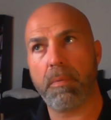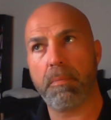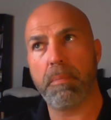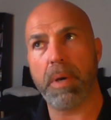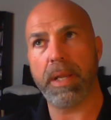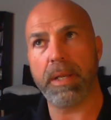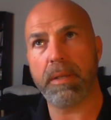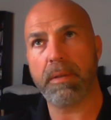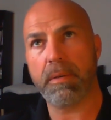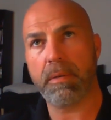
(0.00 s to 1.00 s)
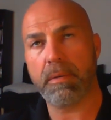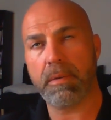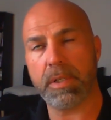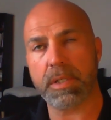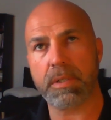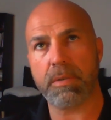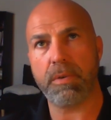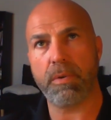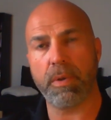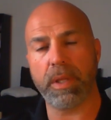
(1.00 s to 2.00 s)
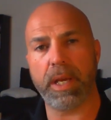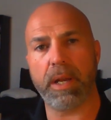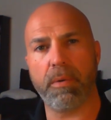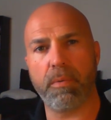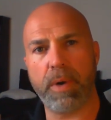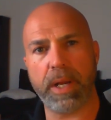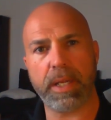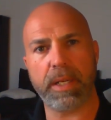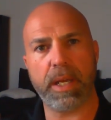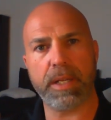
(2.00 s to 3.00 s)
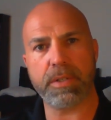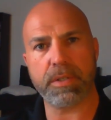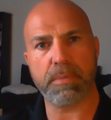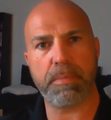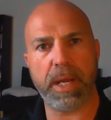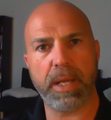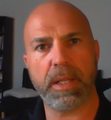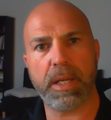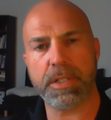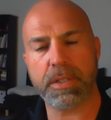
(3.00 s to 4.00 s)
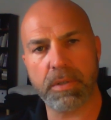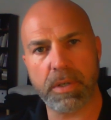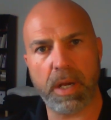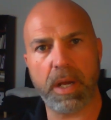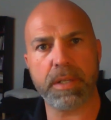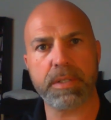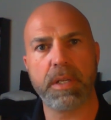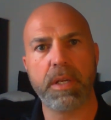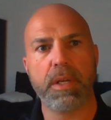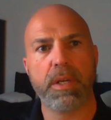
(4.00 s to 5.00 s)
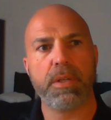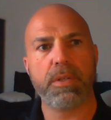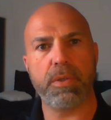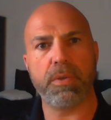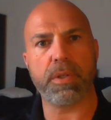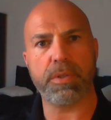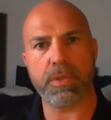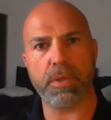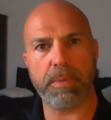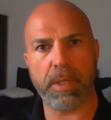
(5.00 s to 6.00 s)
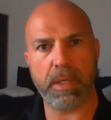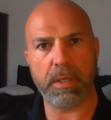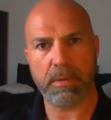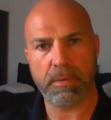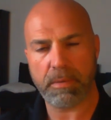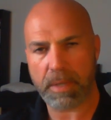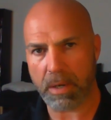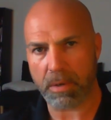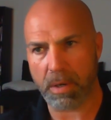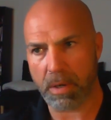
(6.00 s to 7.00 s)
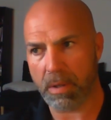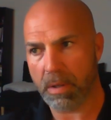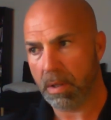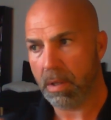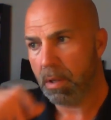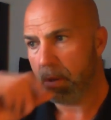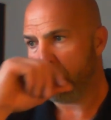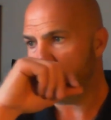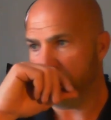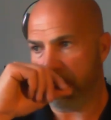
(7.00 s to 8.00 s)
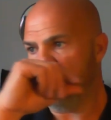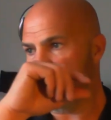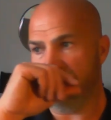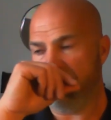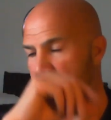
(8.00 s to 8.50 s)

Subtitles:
but just you really got to recognize there's a biological cost to consuming alcohol, and